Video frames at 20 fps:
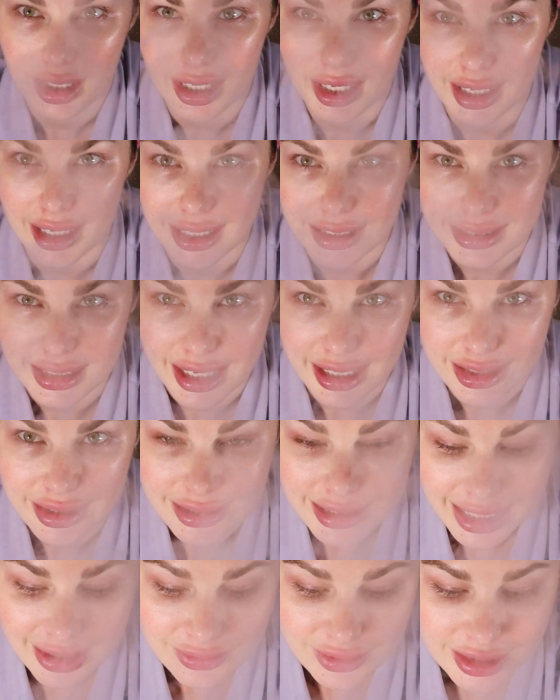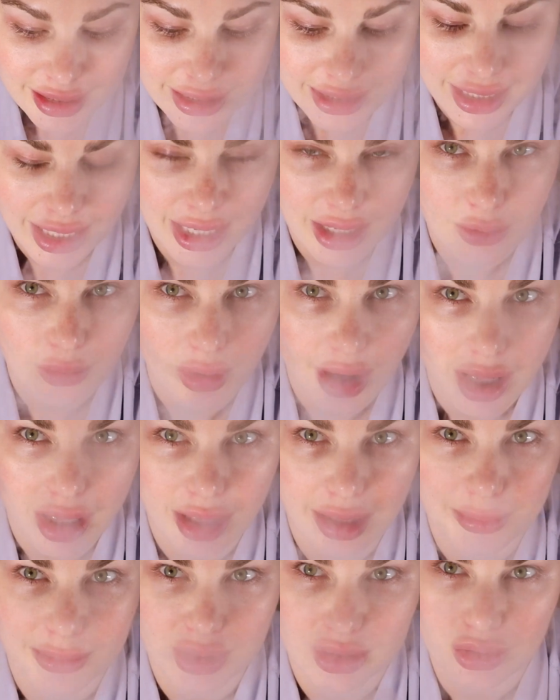Hey guys, I just have to say while
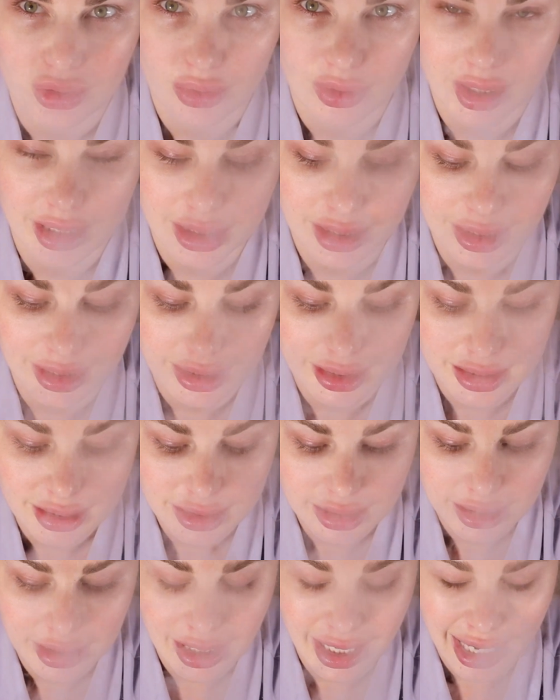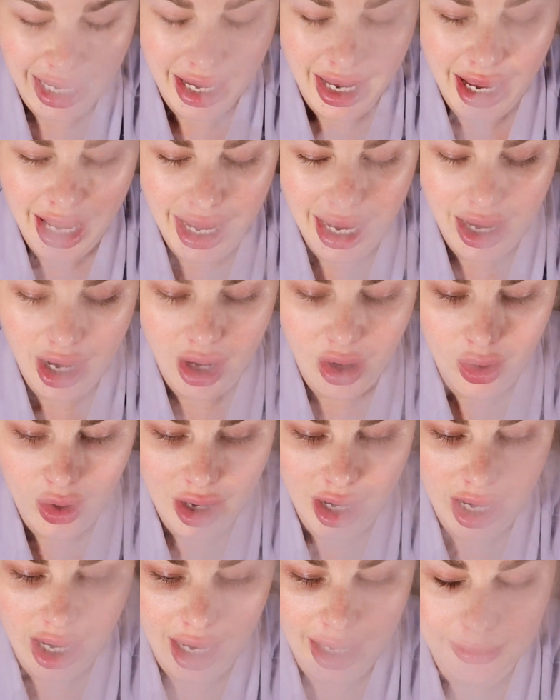I'm enjoying this,
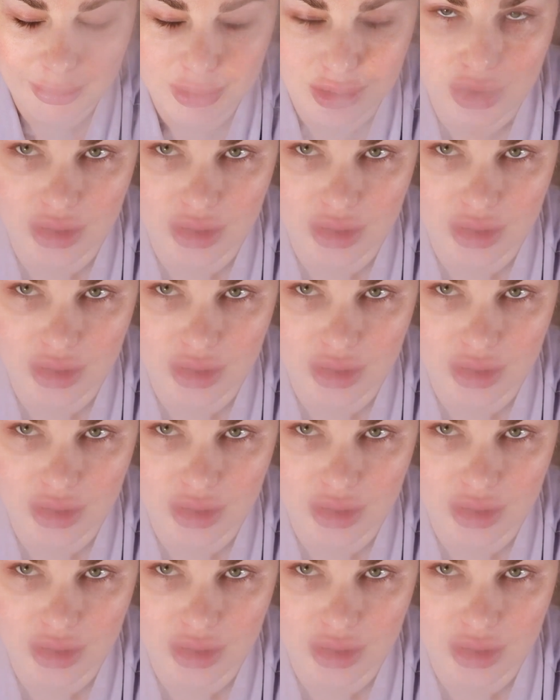how I'm